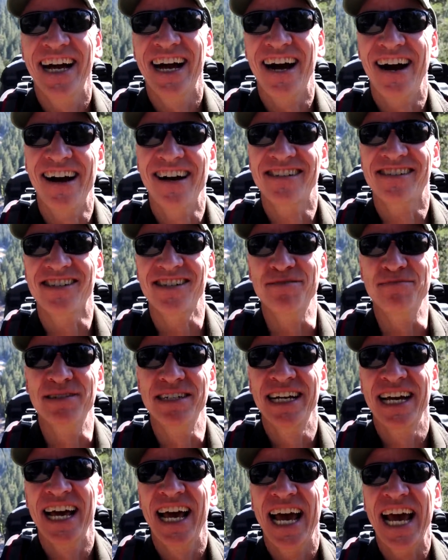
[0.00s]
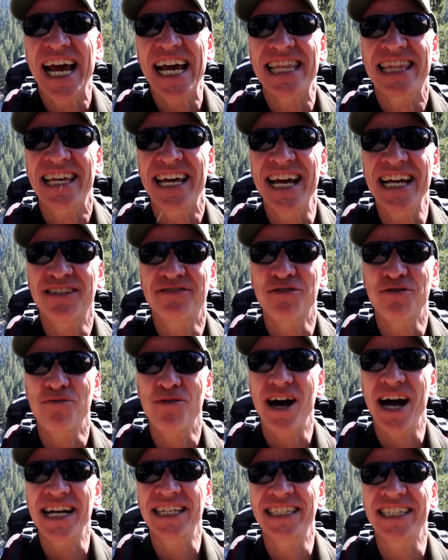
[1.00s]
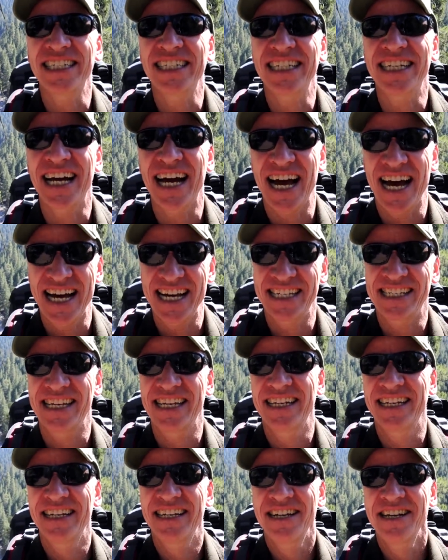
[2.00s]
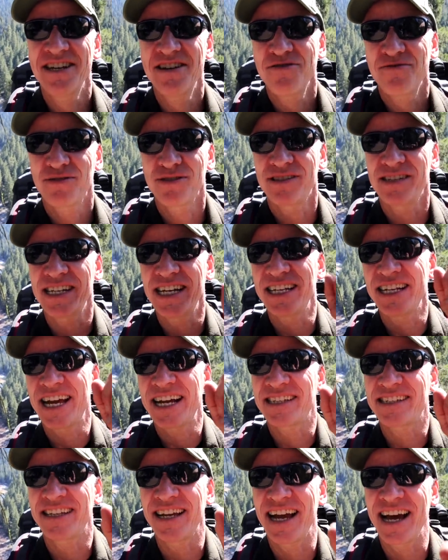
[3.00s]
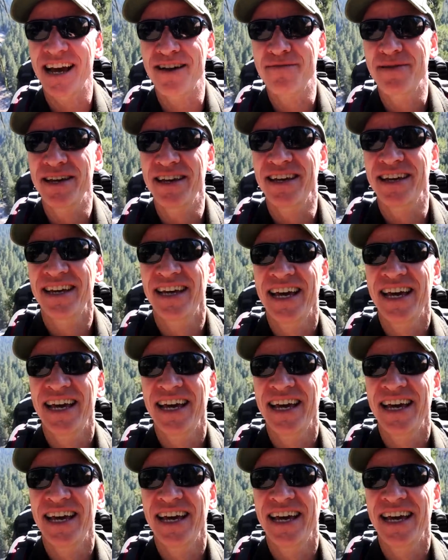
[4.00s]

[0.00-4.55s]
Awesome. Hey, thanks for watching, you guys. We'll see you next time.